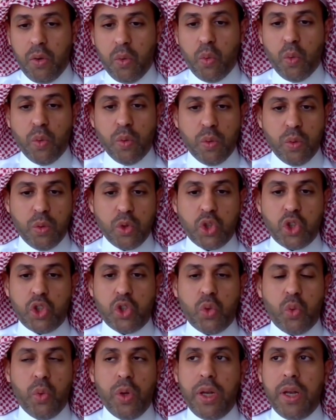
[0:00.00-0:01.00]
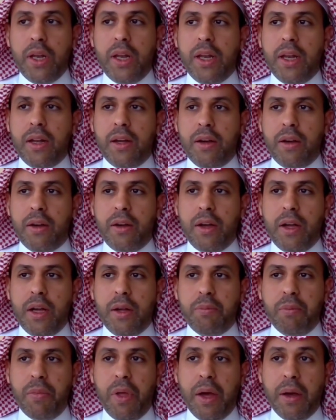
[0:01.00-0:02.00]
which will
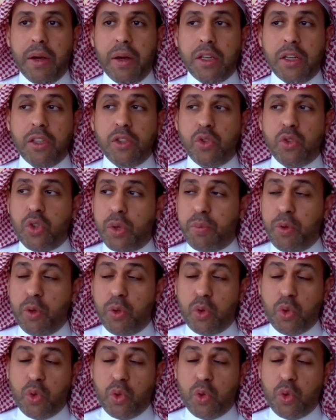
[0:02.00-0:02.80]
contribute